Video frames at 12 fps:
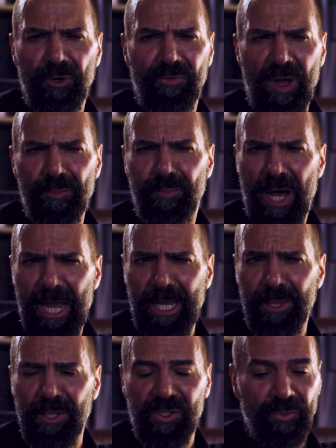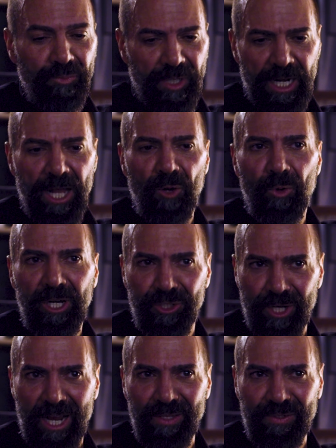know if I'm buying this, but I don't want to
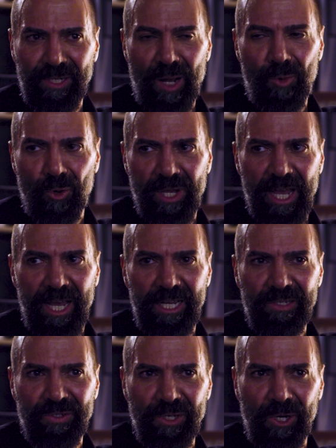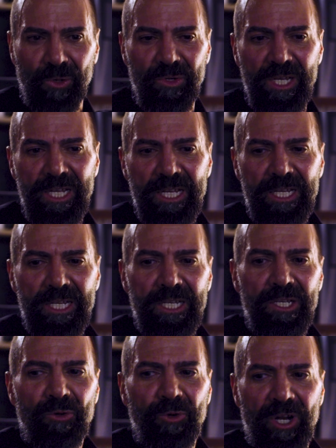chance it, I'm okay. So
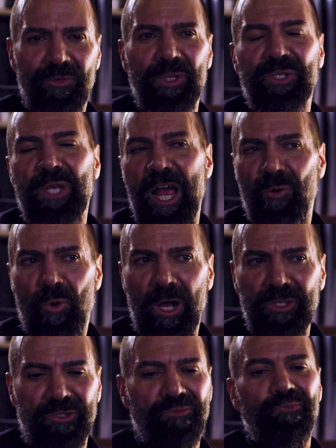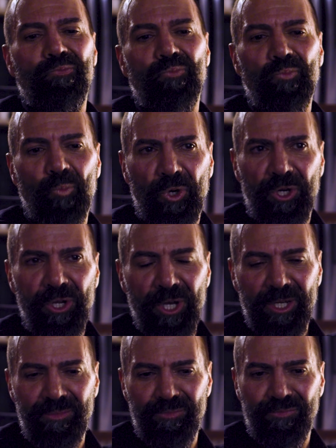whatever this guy wants, we're
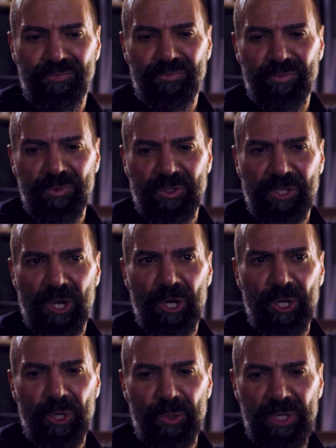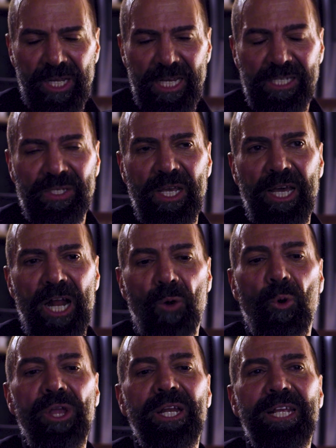good. So he said, I
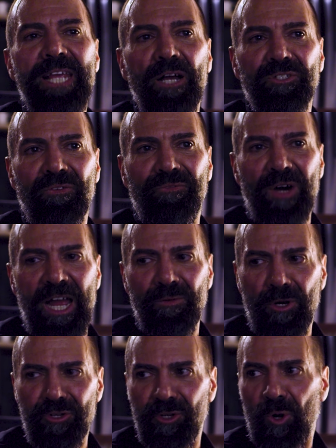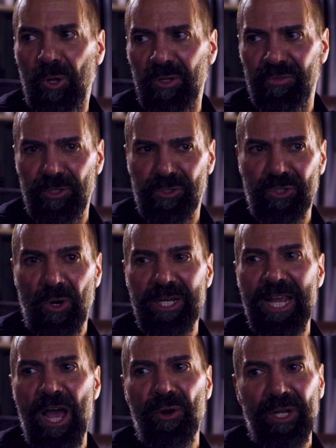want you to count to 500, all of you. Start
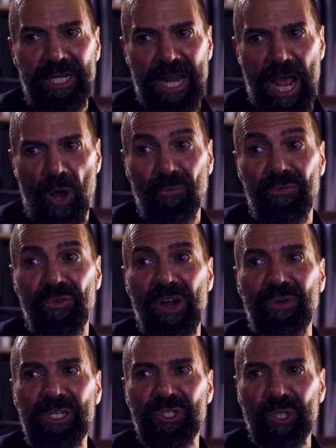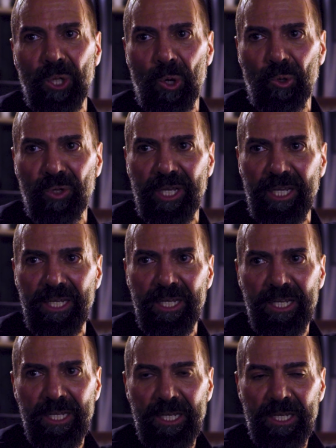counting now, very slowly.
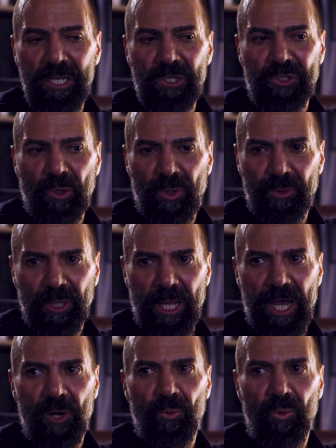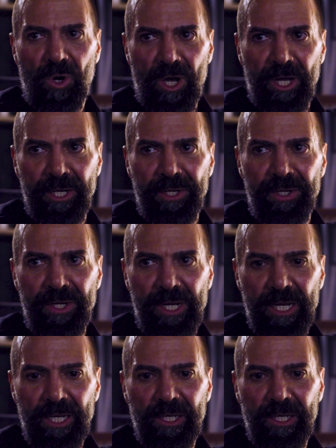So we were like 1,